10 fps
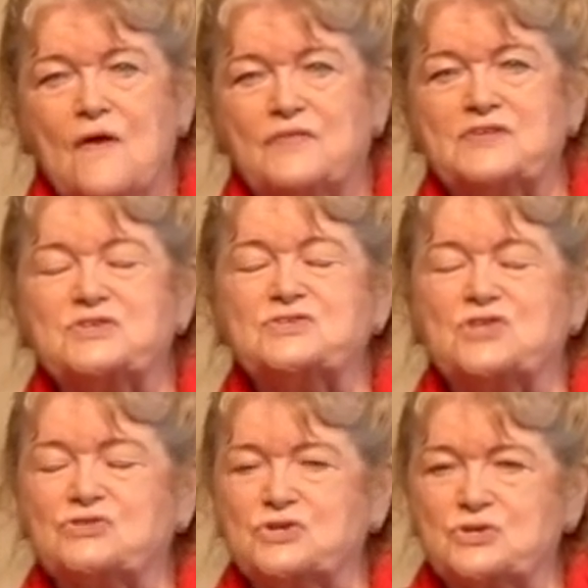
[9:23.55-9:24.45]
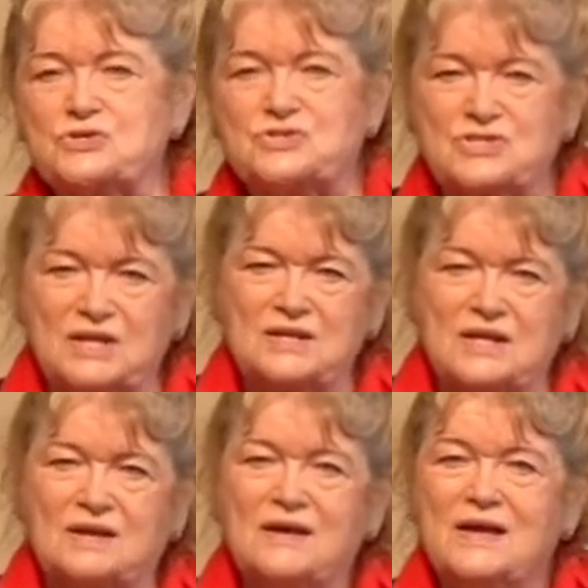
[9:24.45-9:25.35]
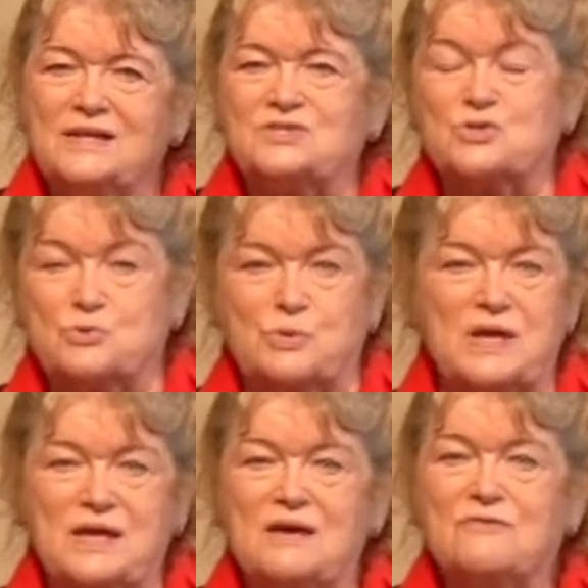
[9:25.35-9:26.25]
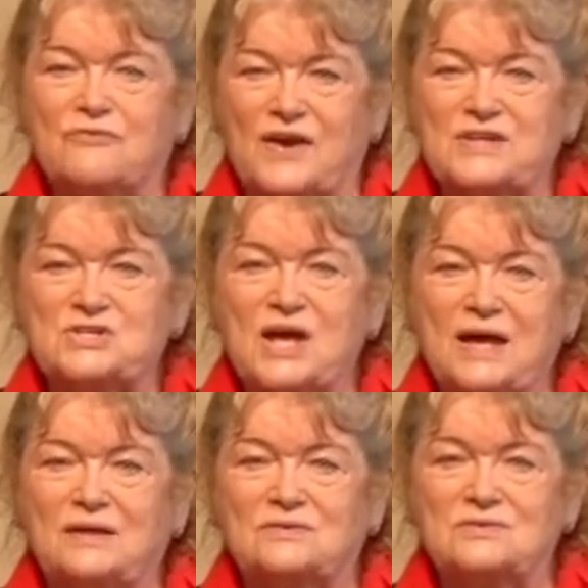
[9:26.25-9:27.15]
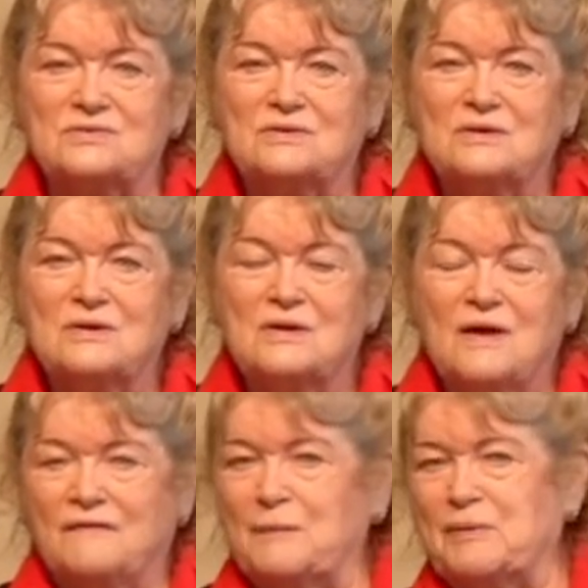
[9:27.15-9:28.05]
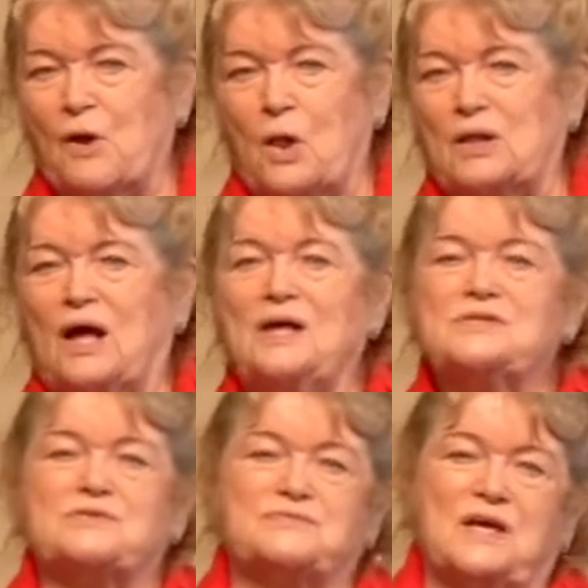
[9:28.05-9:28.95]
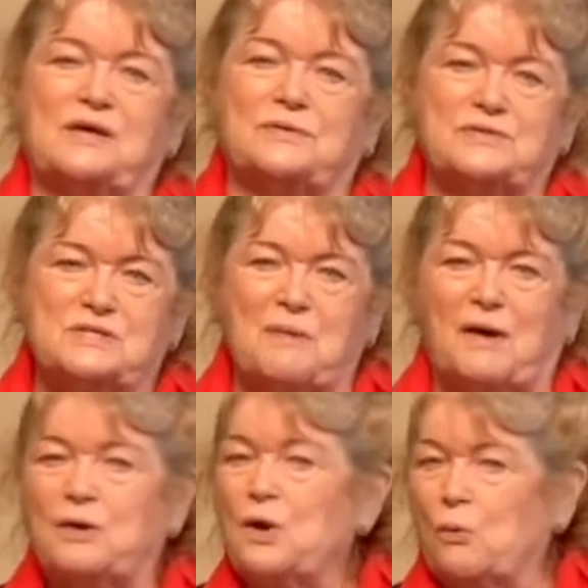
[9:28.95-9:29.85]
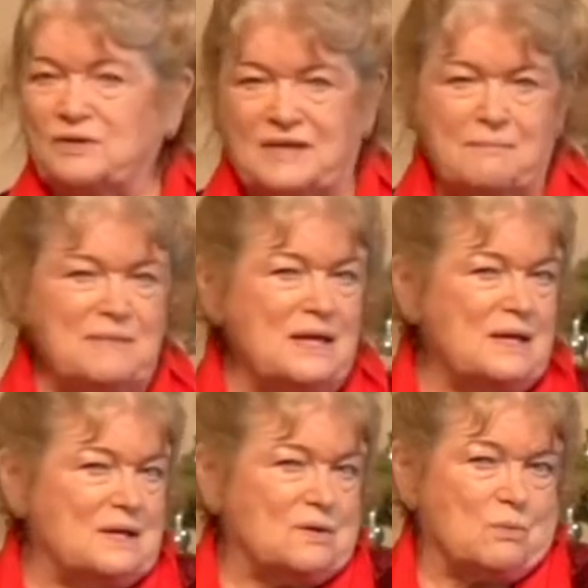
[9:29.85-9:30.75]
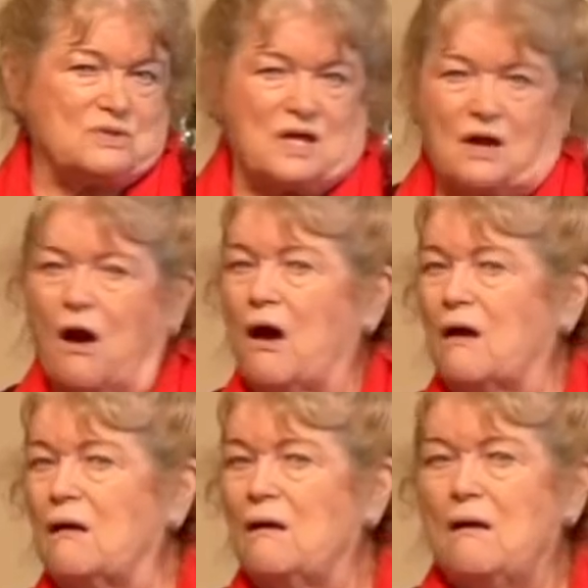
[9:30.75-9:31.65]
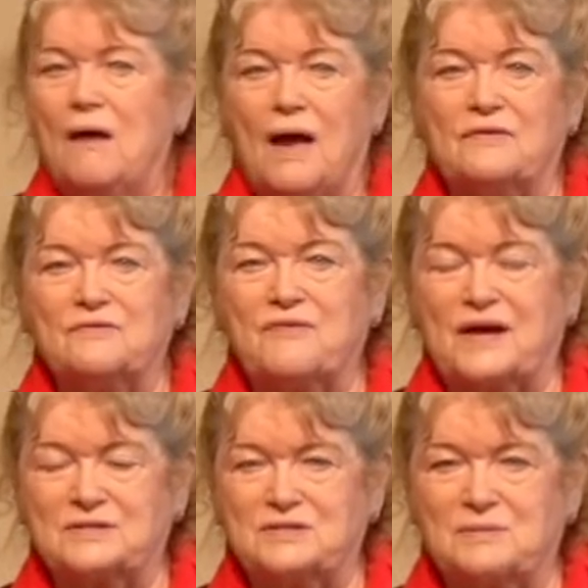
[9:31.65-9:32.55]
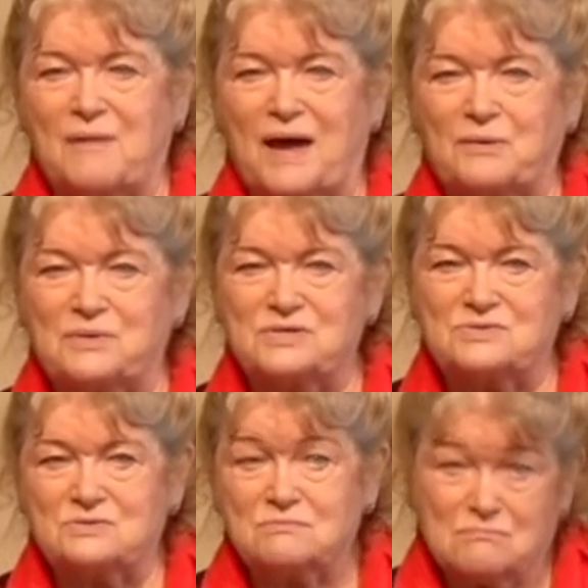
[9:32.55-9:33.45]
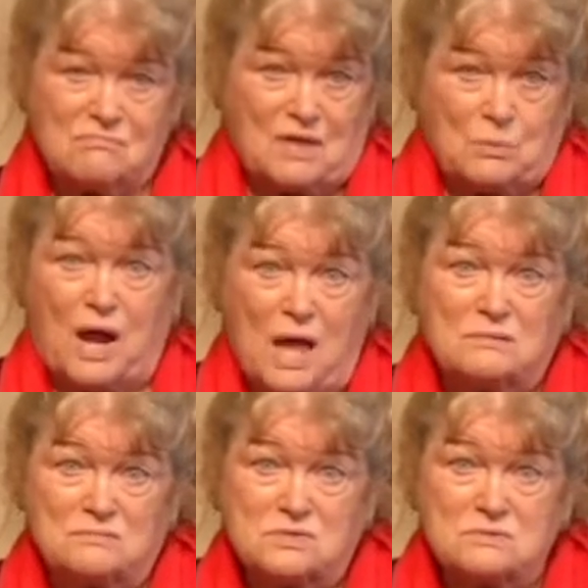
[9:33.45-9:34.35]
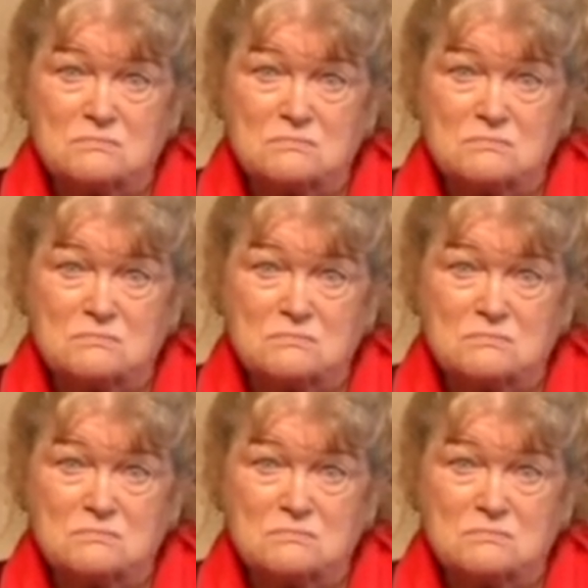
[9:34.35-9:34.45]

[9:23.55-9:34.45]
This is the third Sunday. It's 3 French hens. And there have been all kinds of tales about what they mean and what they are, and the fact of the matter is they were hens.